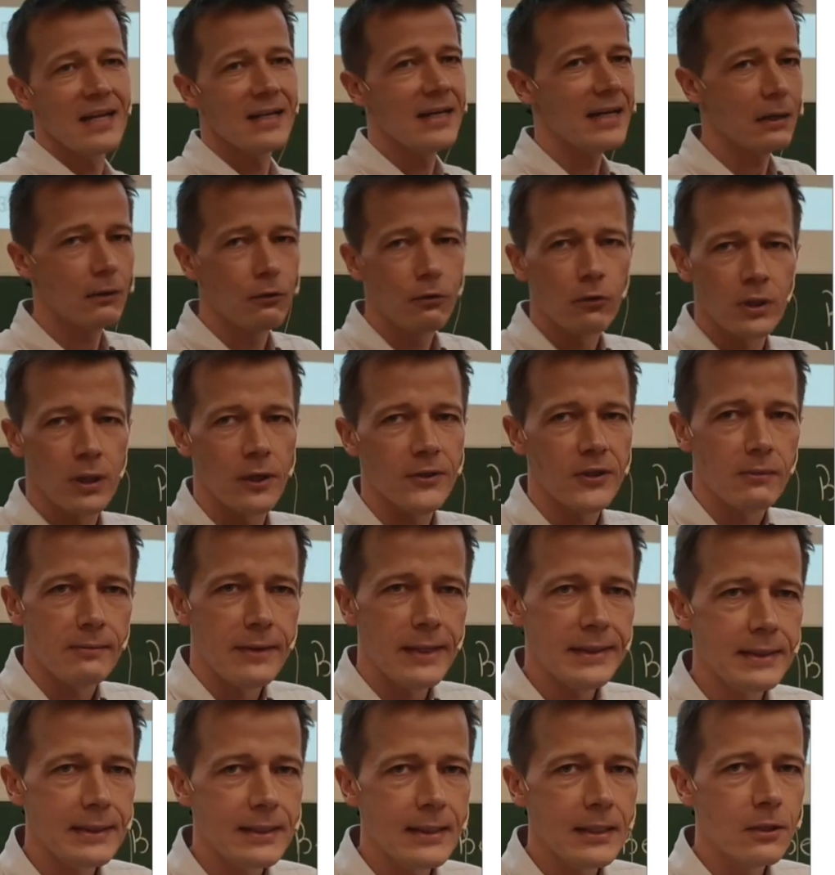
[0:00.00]
they are all
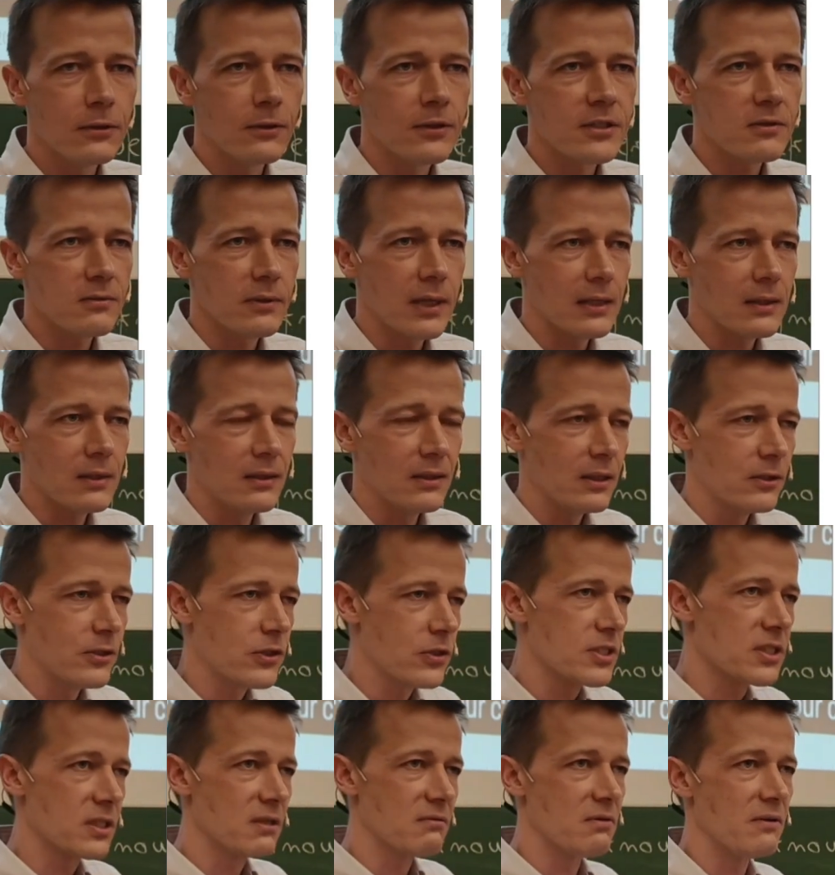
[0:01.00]
automatically constructed. They're
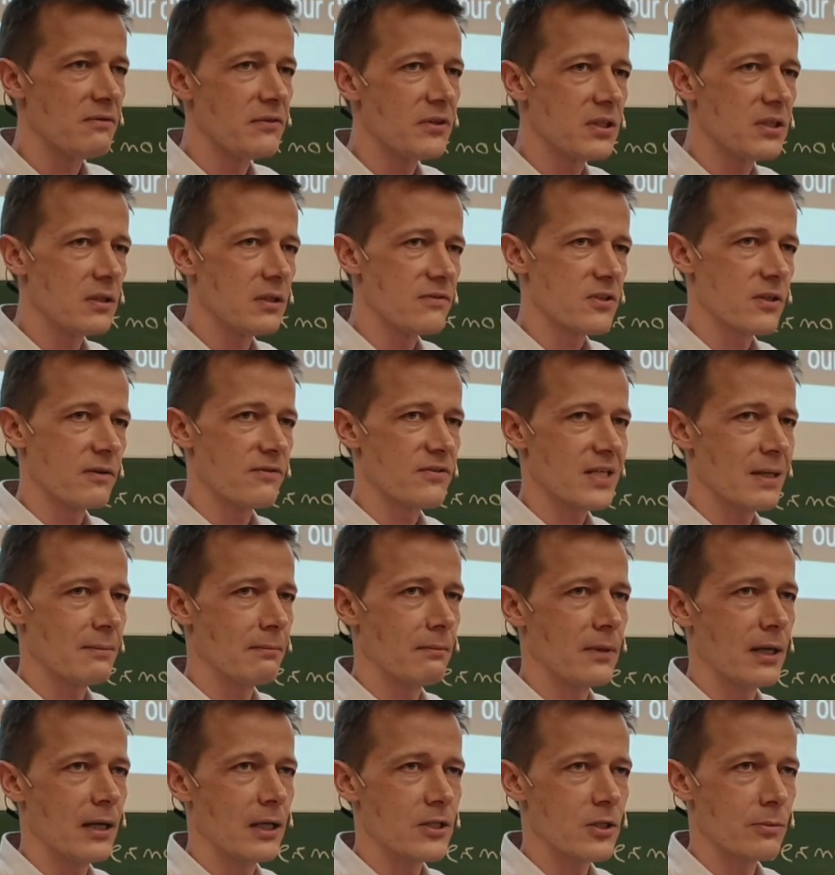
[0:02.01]
just derivatives of
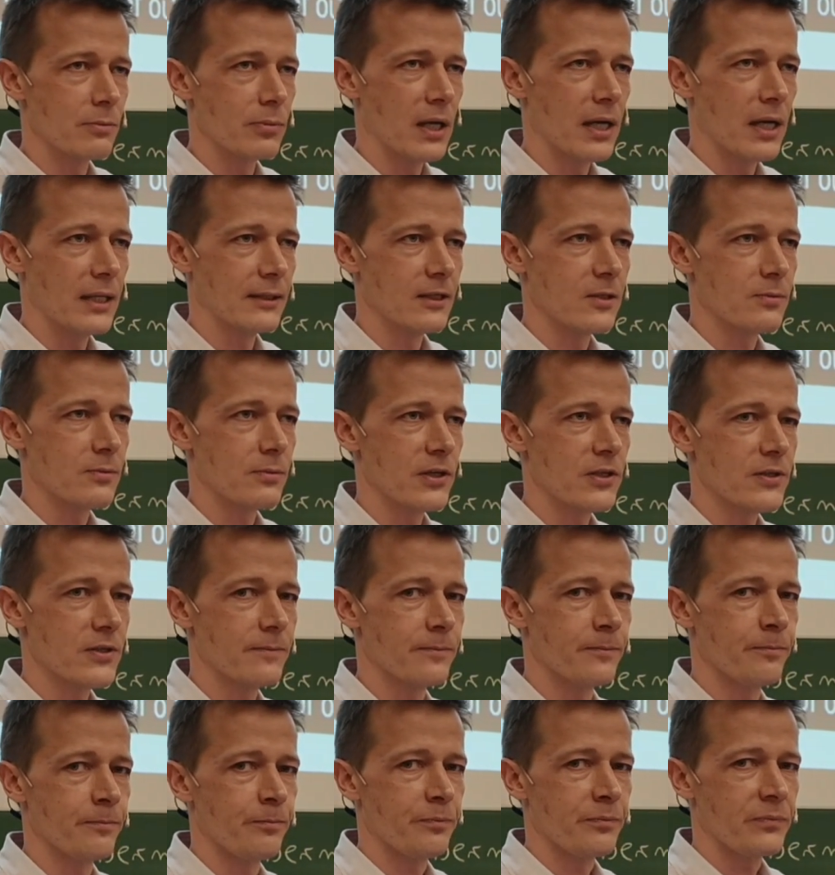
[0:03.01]
some algebraic expression.
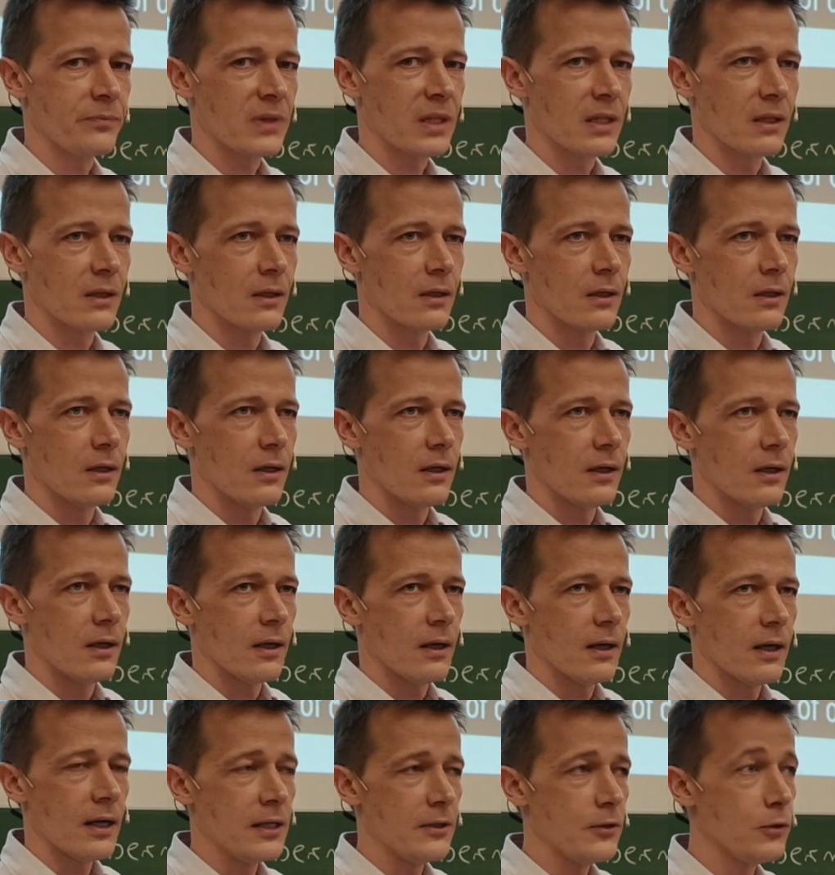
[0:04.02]

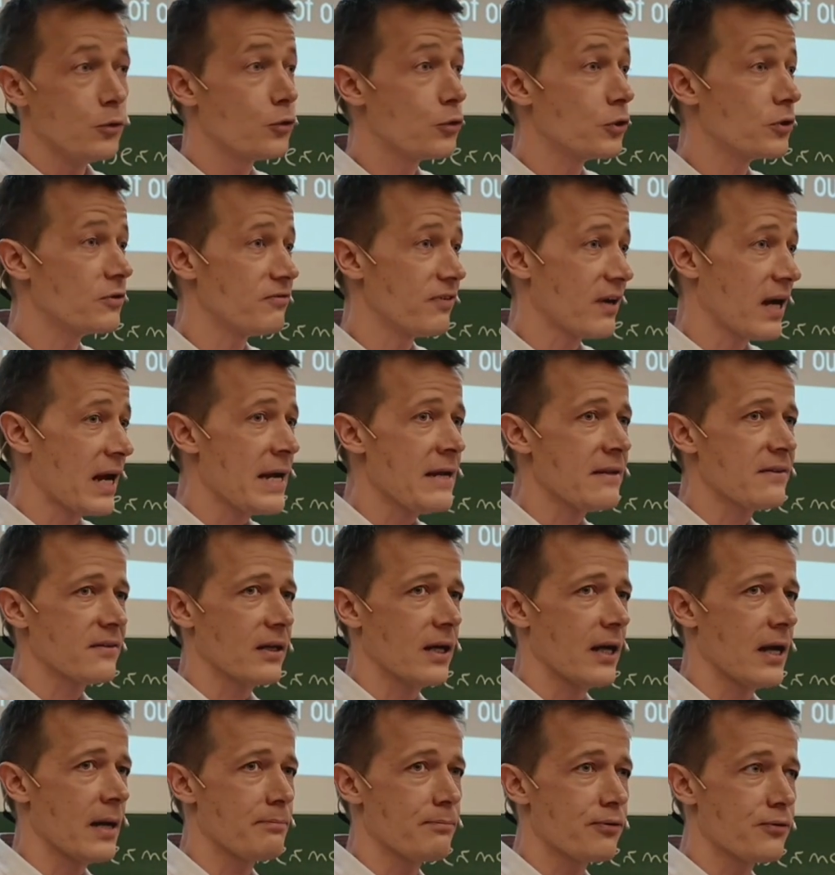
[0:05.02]
And you could write
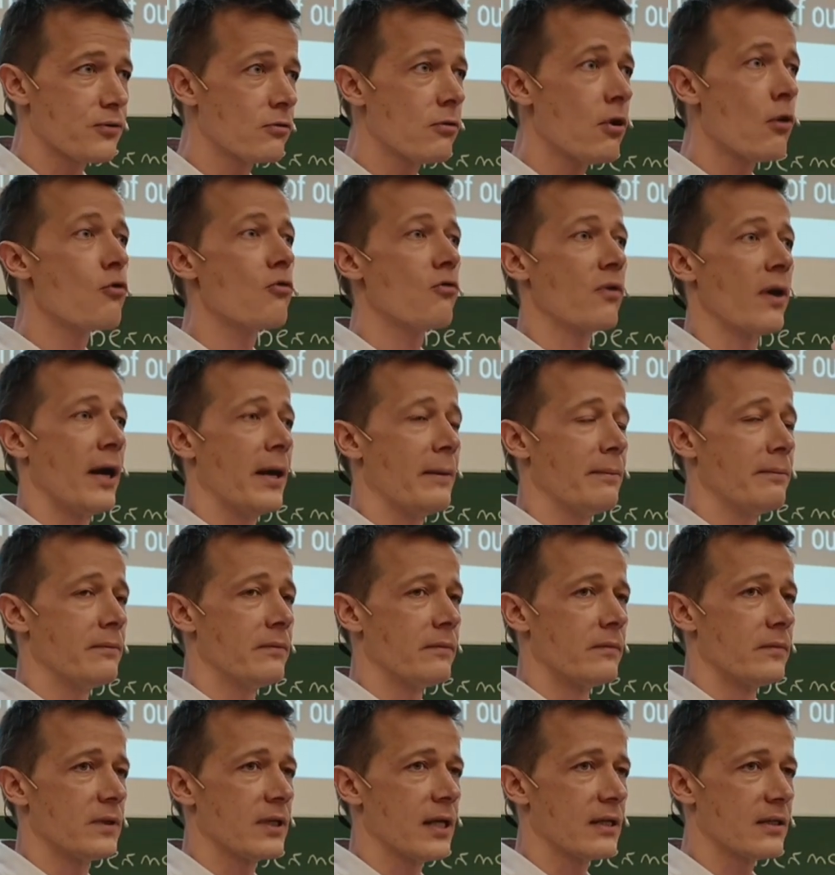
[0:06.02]
a program
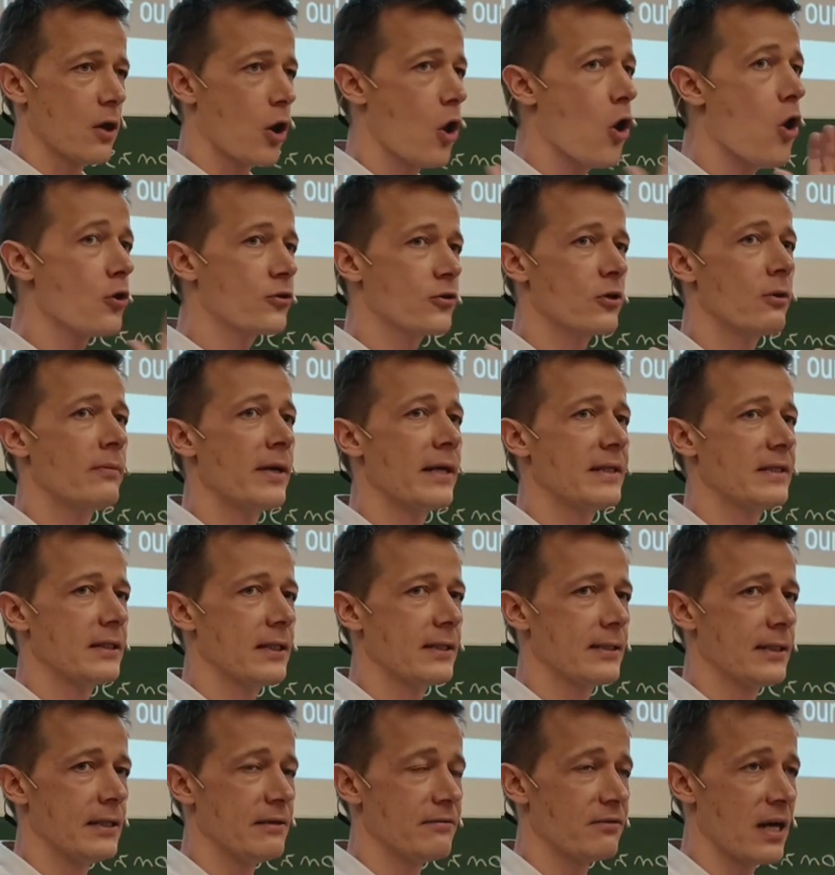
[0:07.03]
that
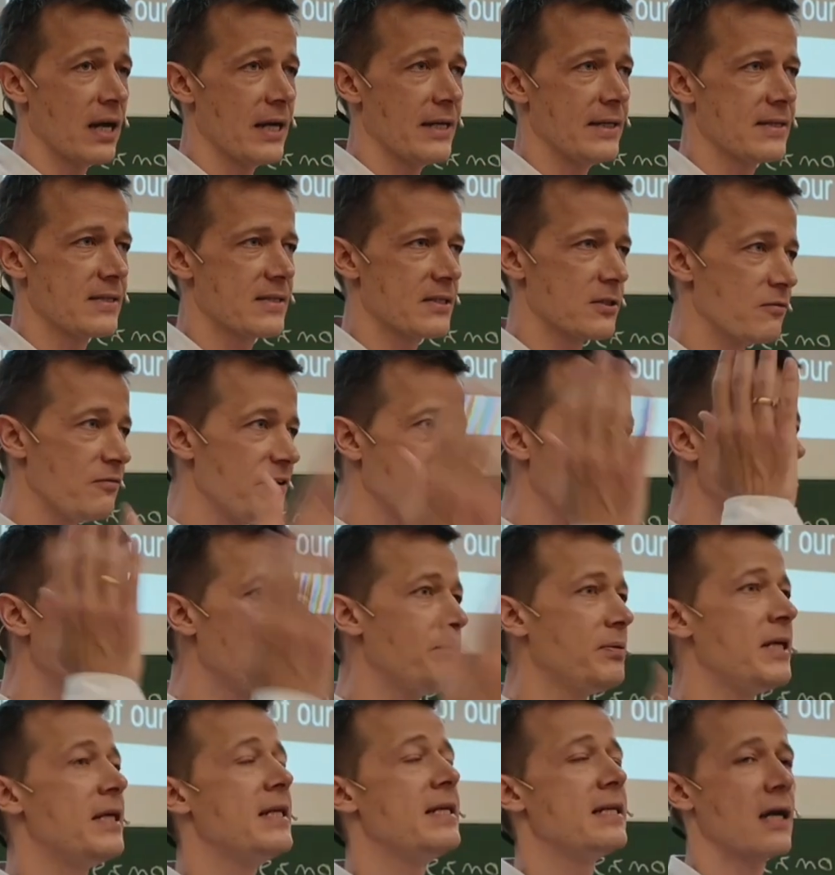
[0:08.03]
automatically writes the
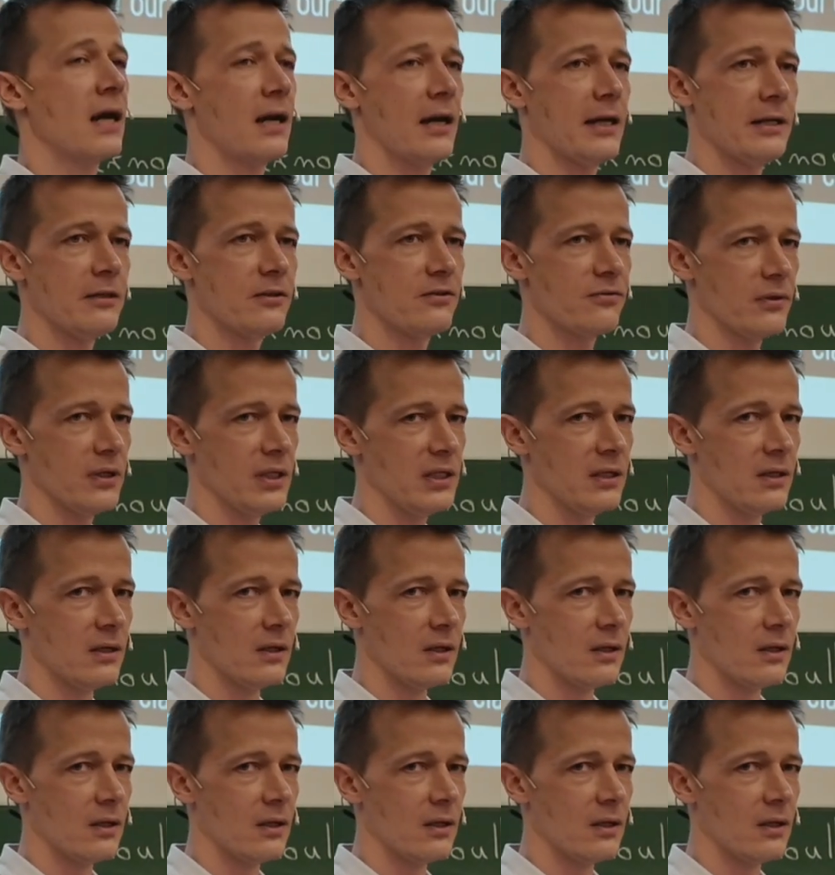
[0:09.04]
Wikipedia entry